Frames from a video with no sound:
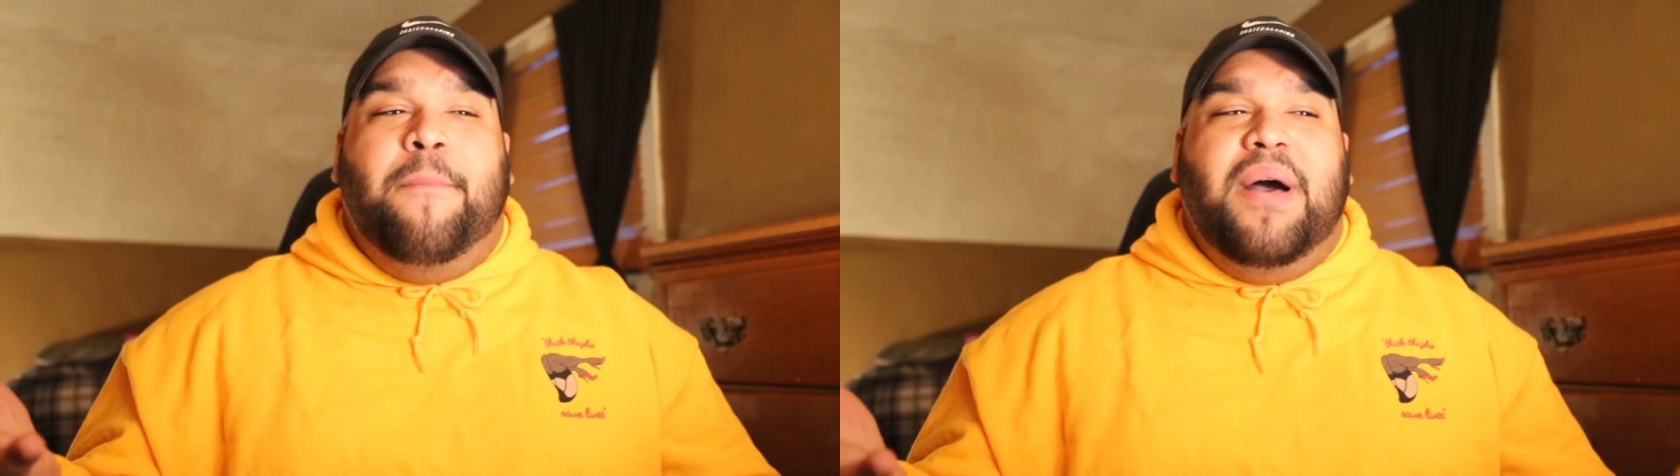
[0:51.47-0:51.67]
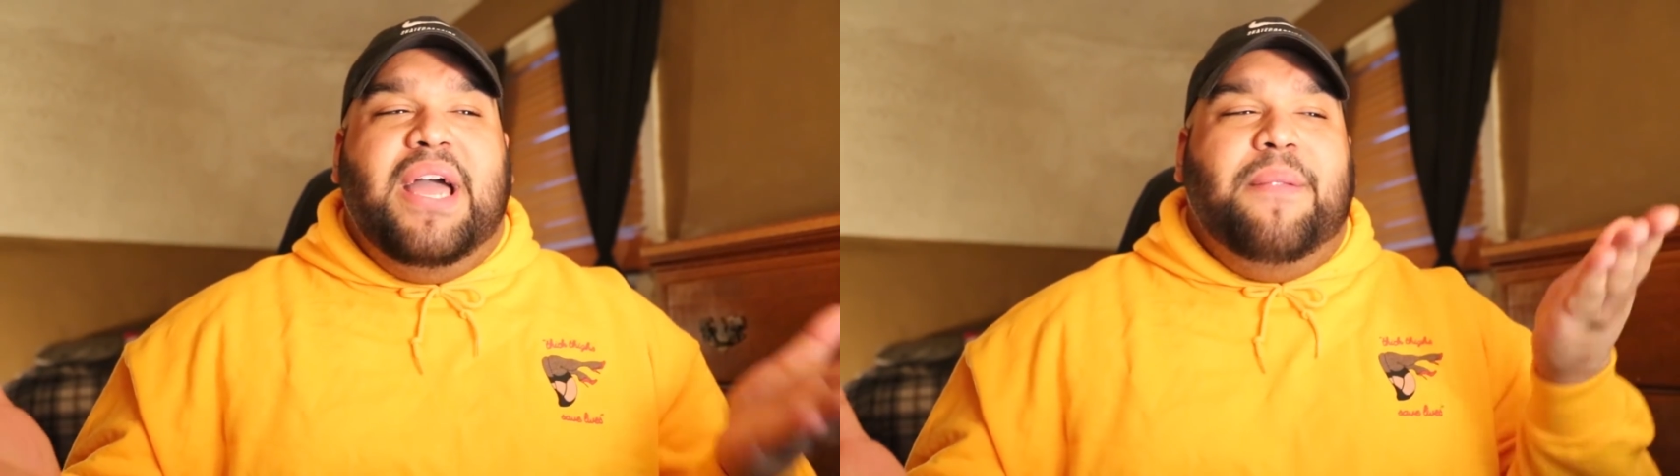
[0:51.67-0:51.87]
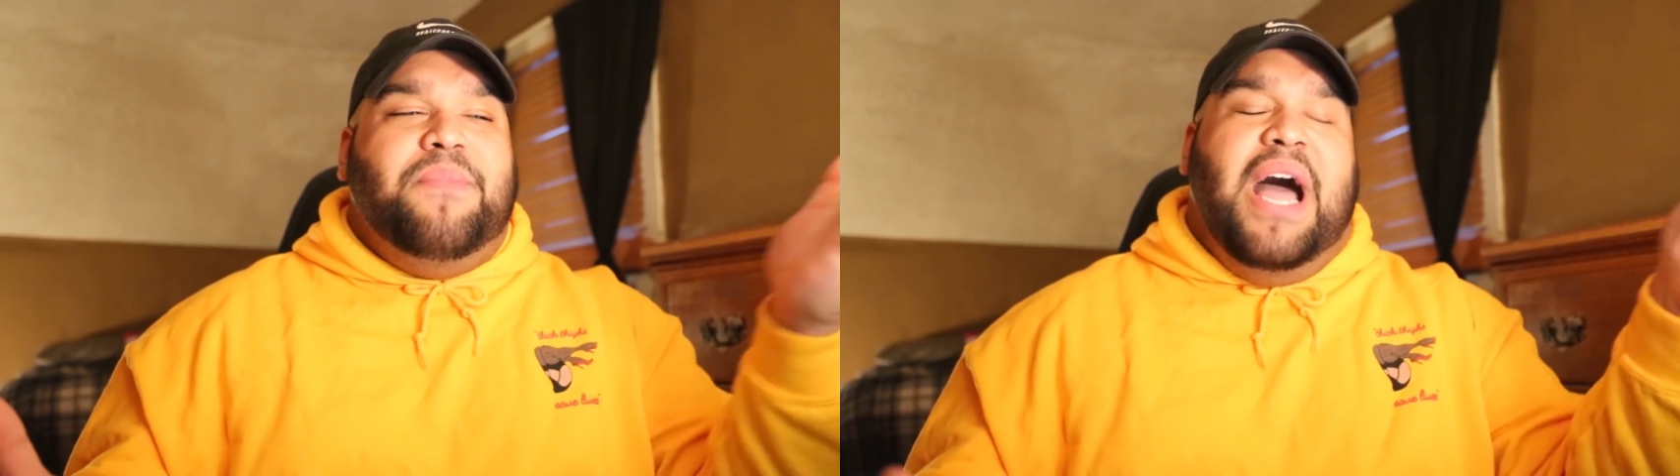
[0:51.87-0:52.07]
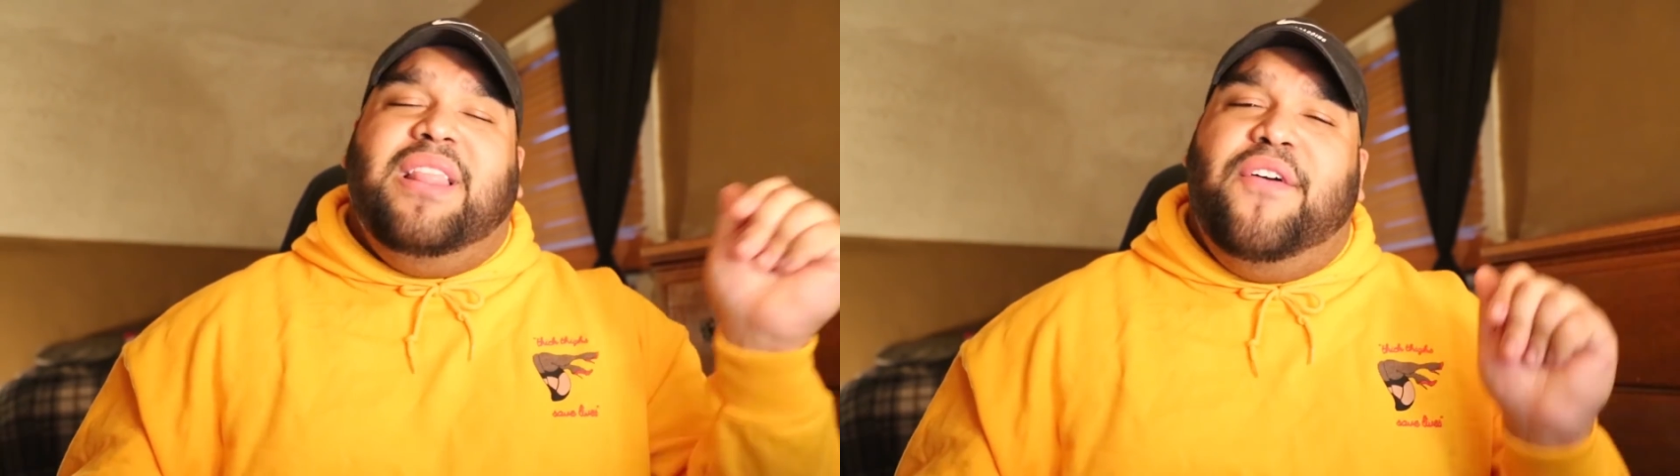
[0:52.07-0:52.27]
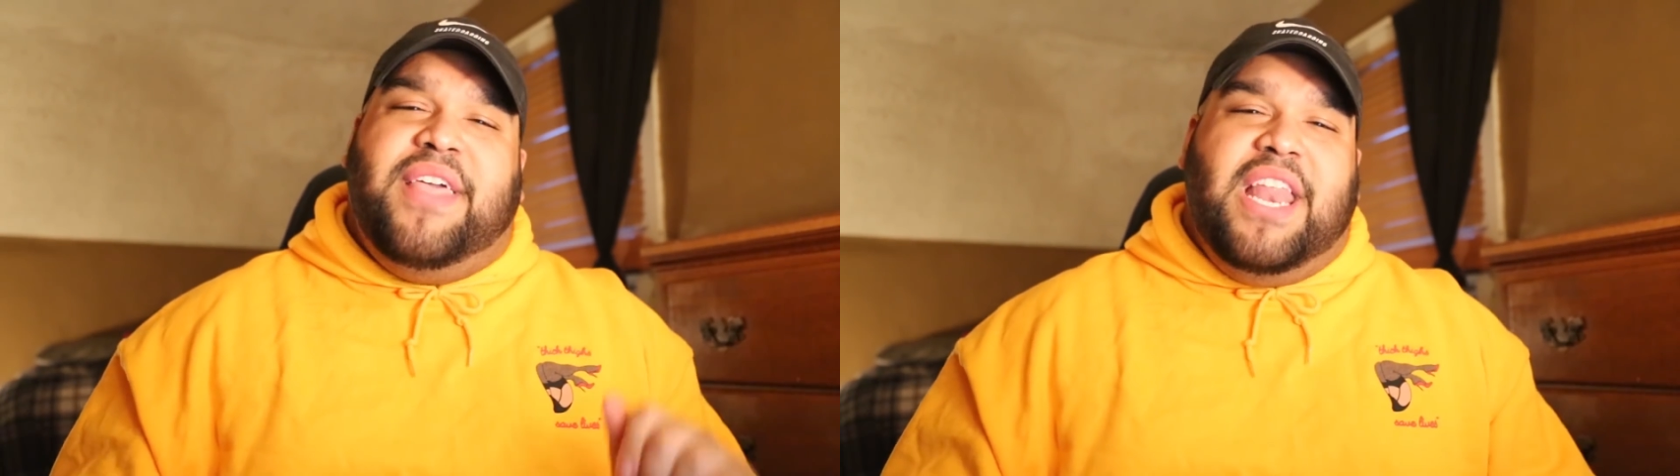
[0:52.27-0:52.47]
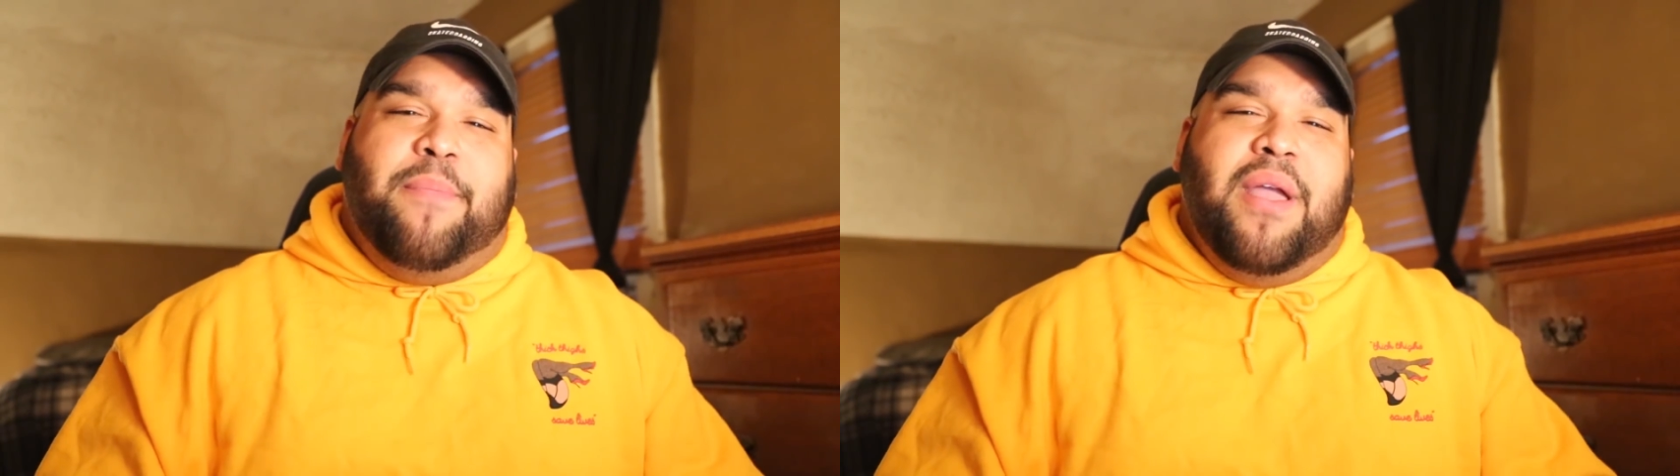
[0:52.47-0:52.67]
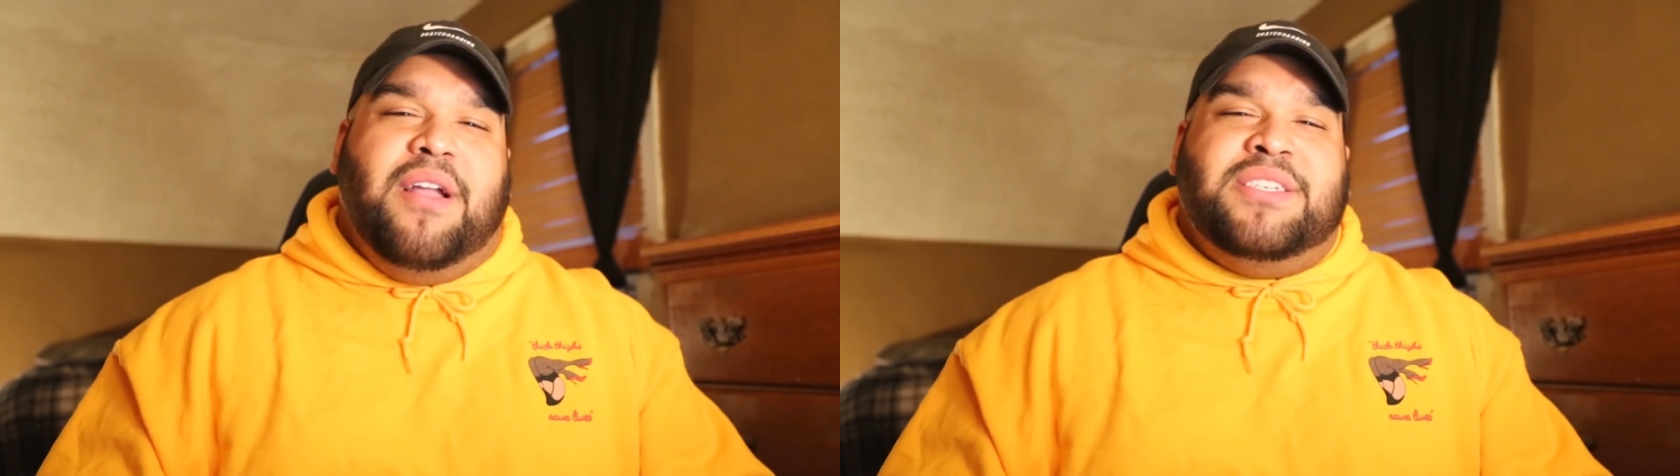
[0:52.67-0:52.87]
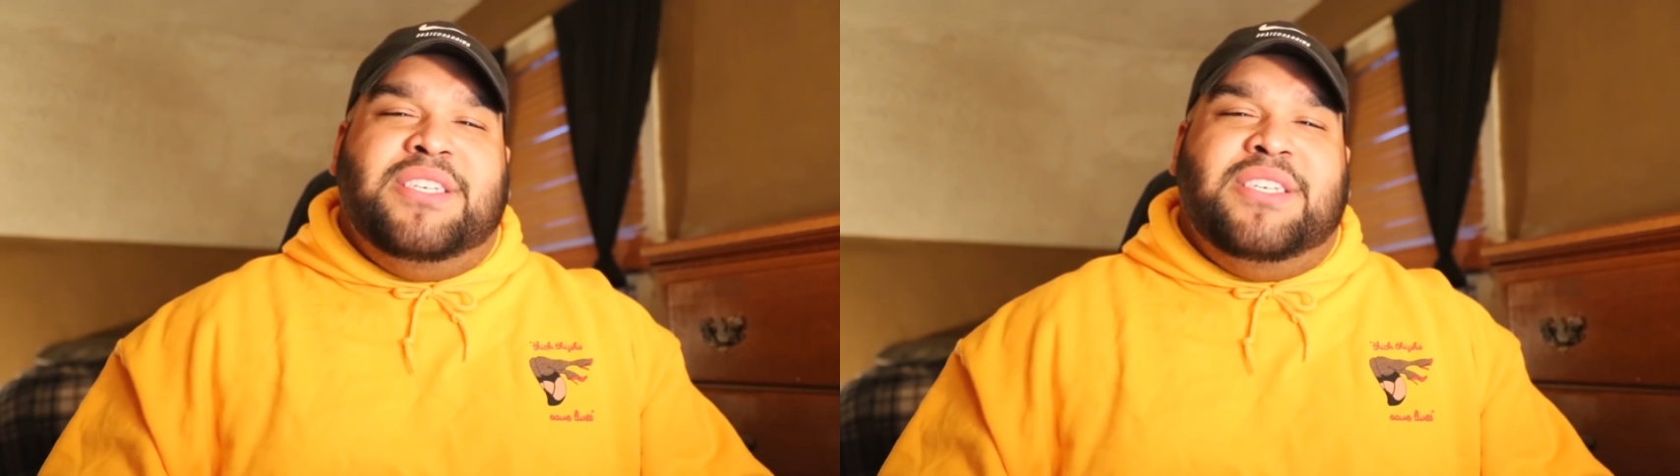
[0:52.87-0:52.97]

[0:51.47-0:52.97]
but I love Katy Perry.